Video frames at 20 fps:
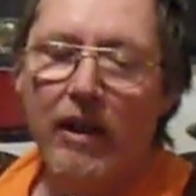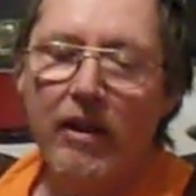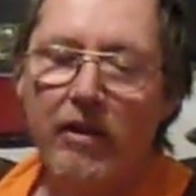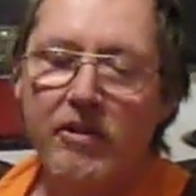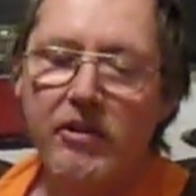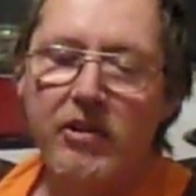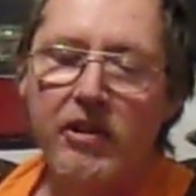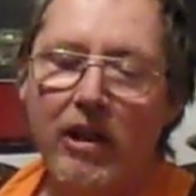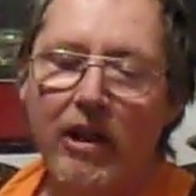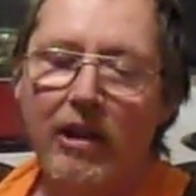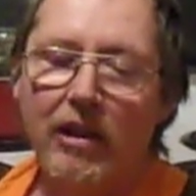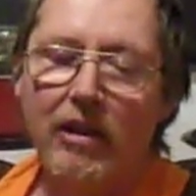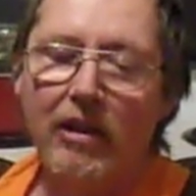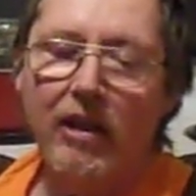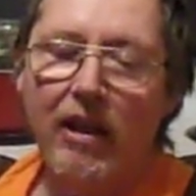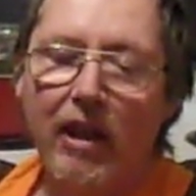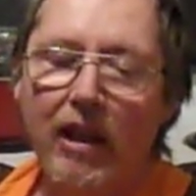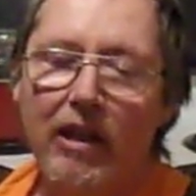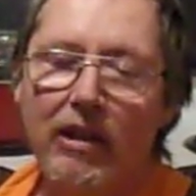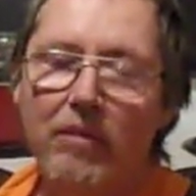outside of
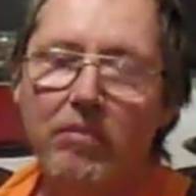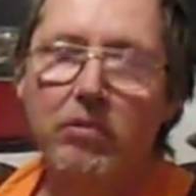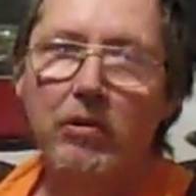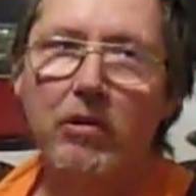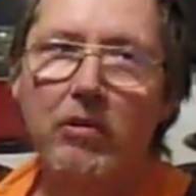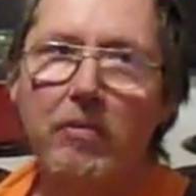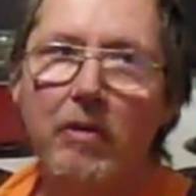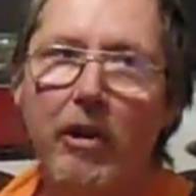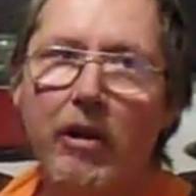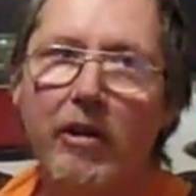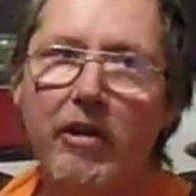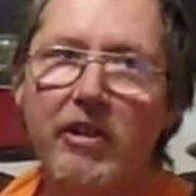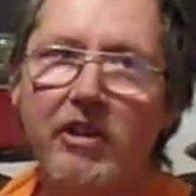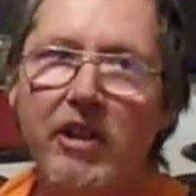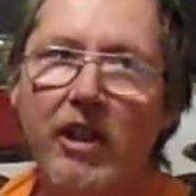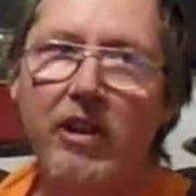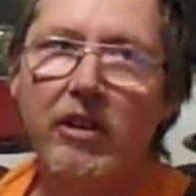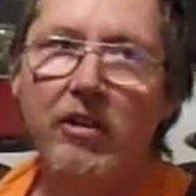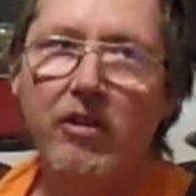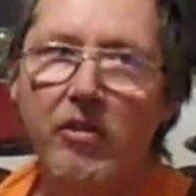the can of
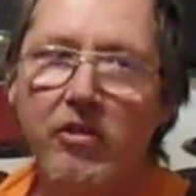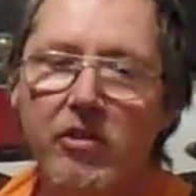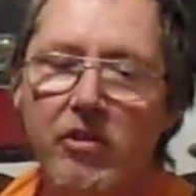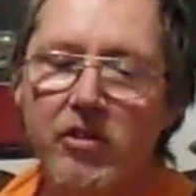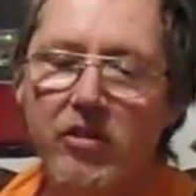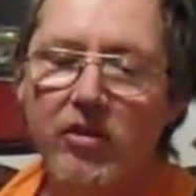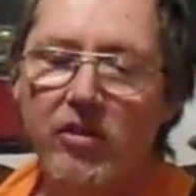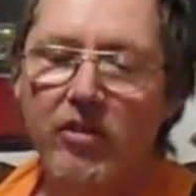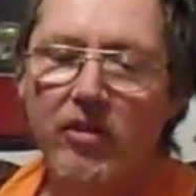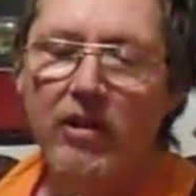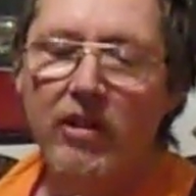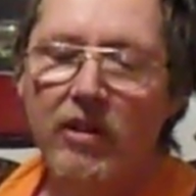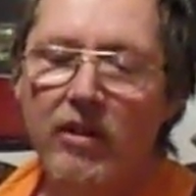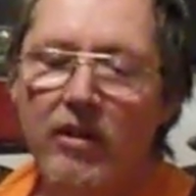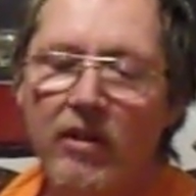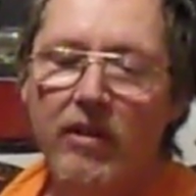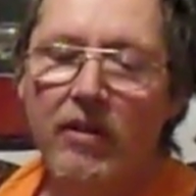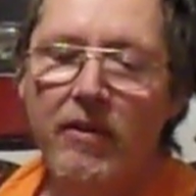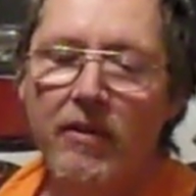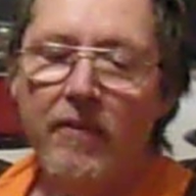blueberries I used.
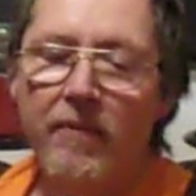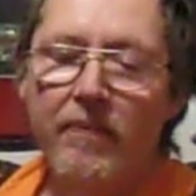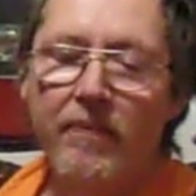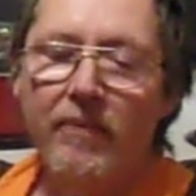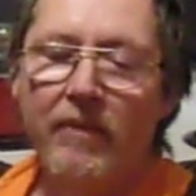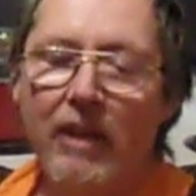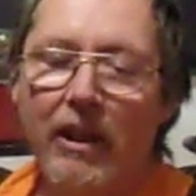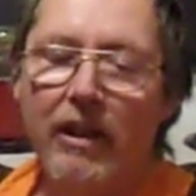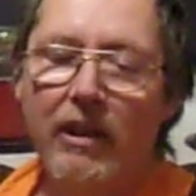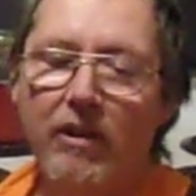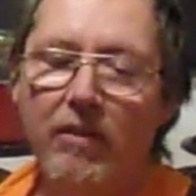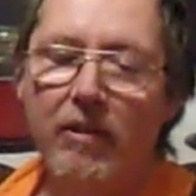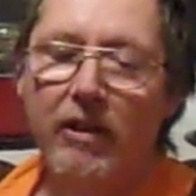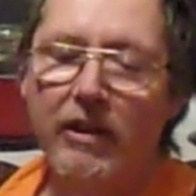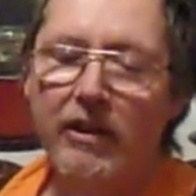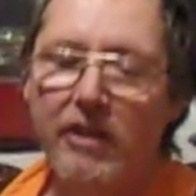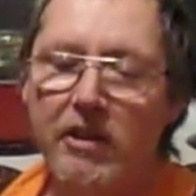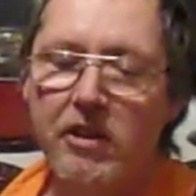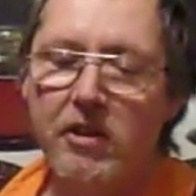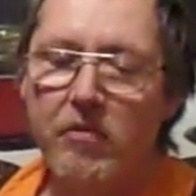
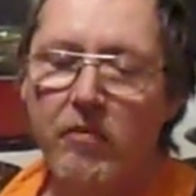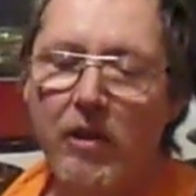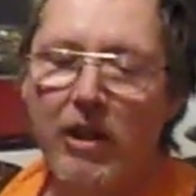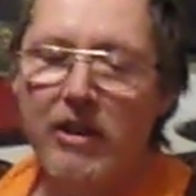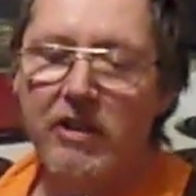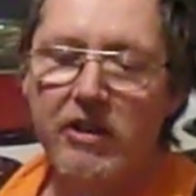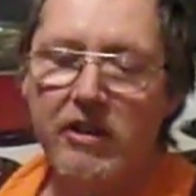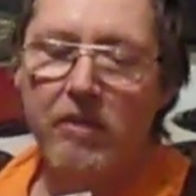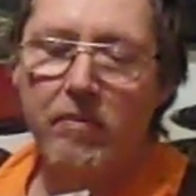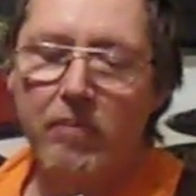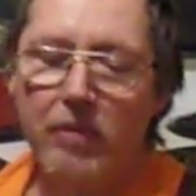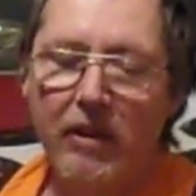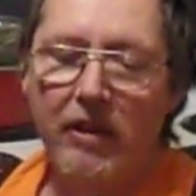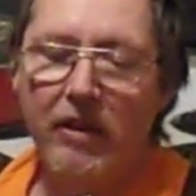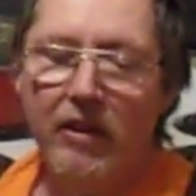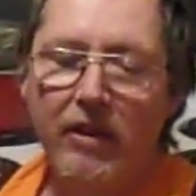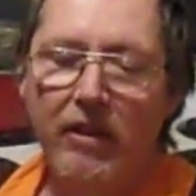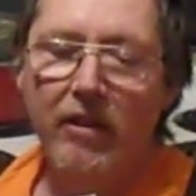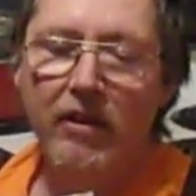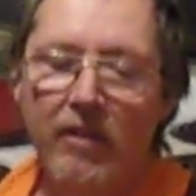Anyway, this
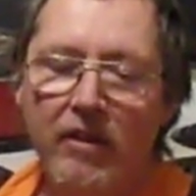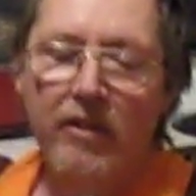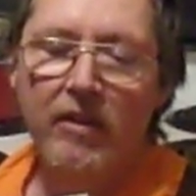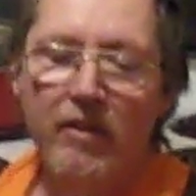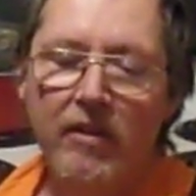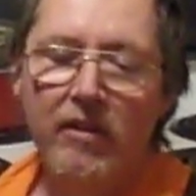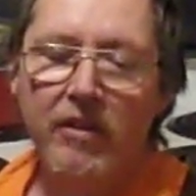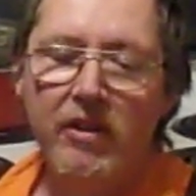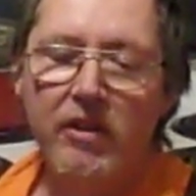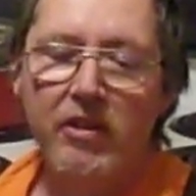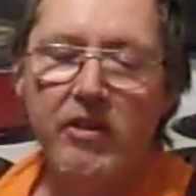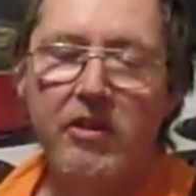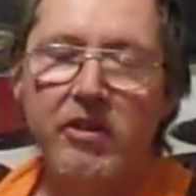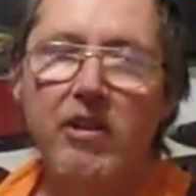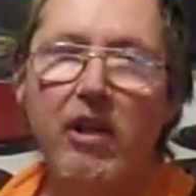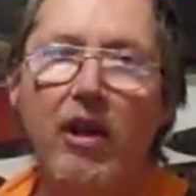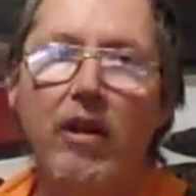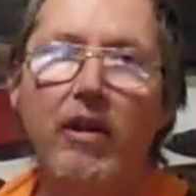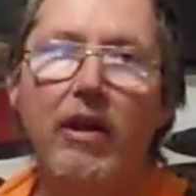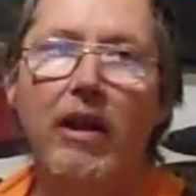recipe, you
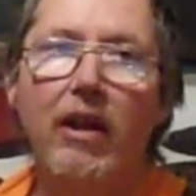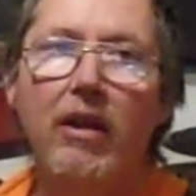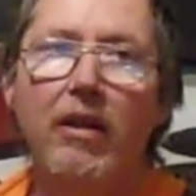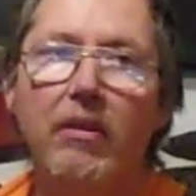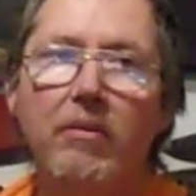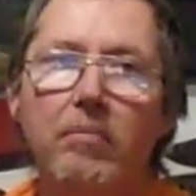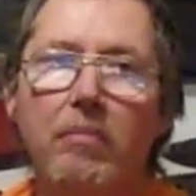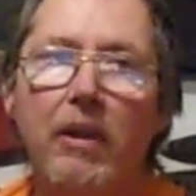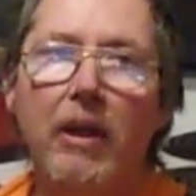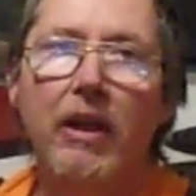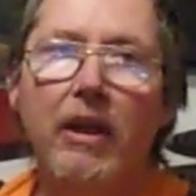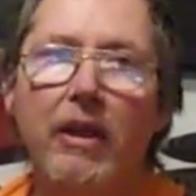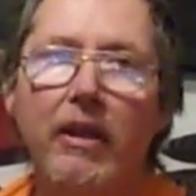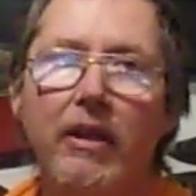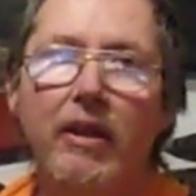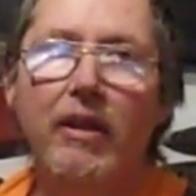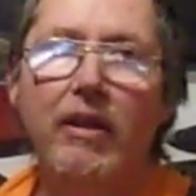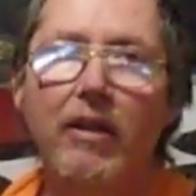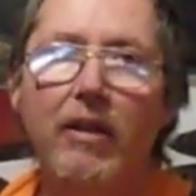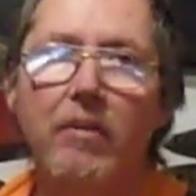start out
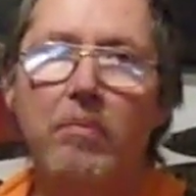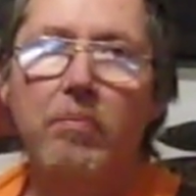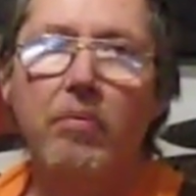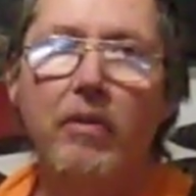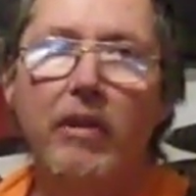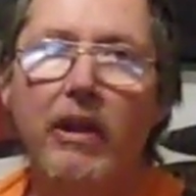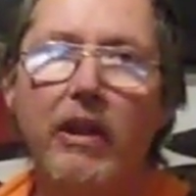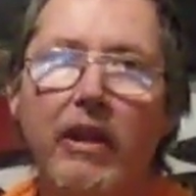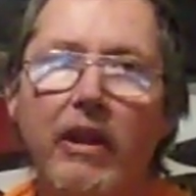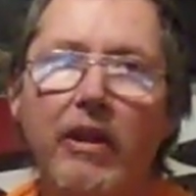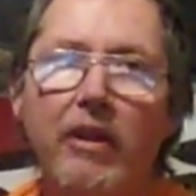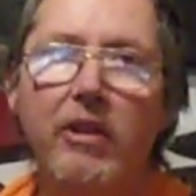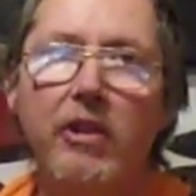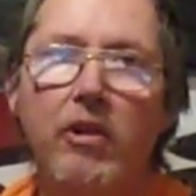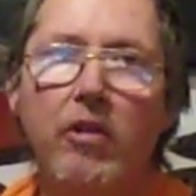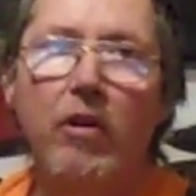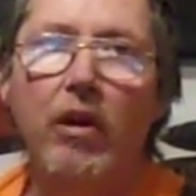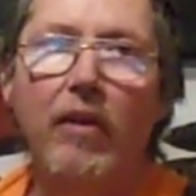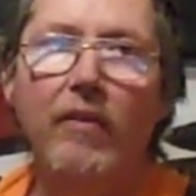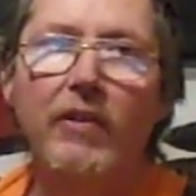by
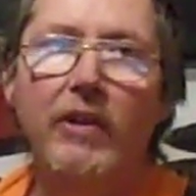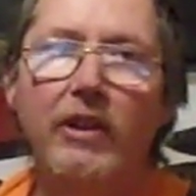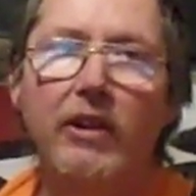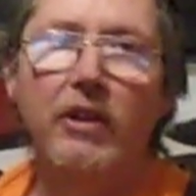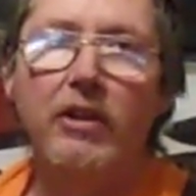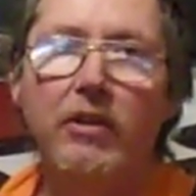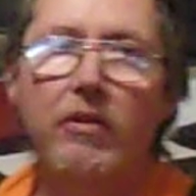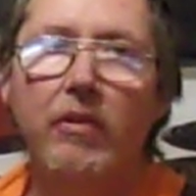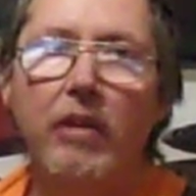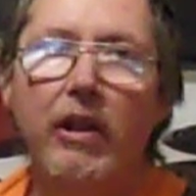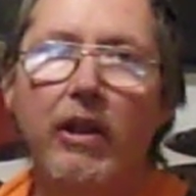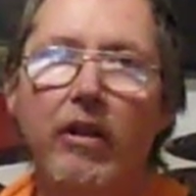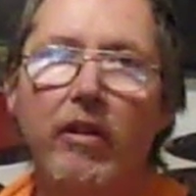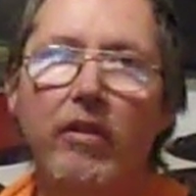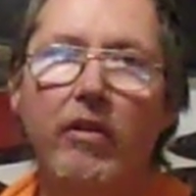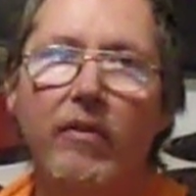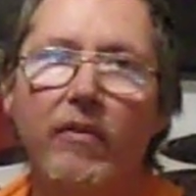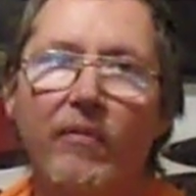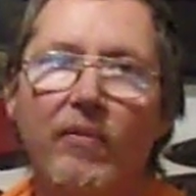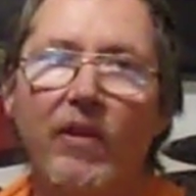preheating your oven to
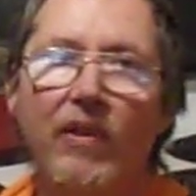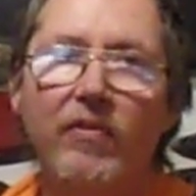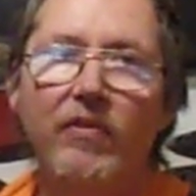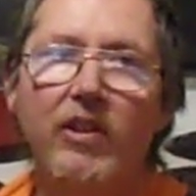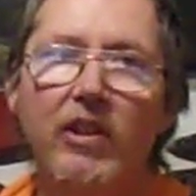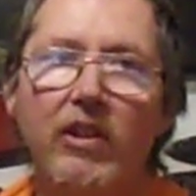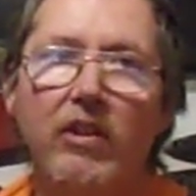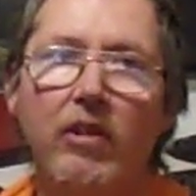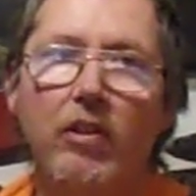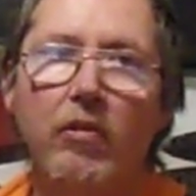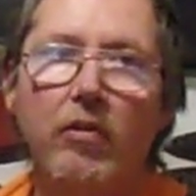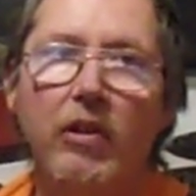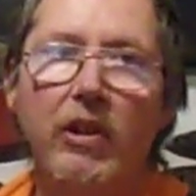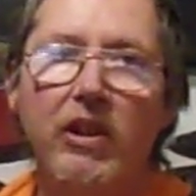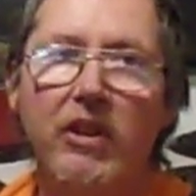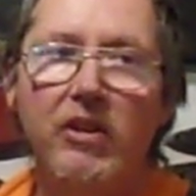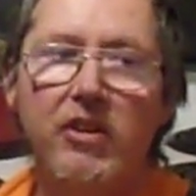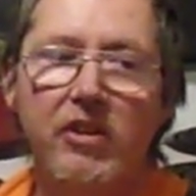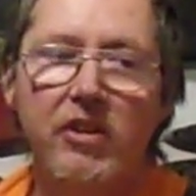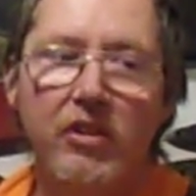350
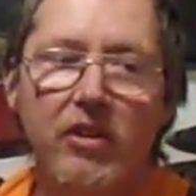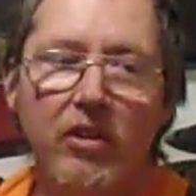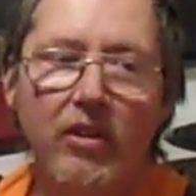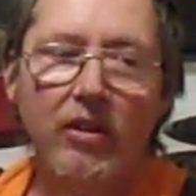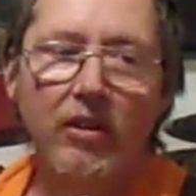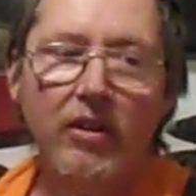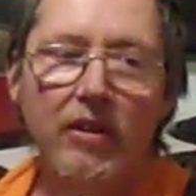degrees.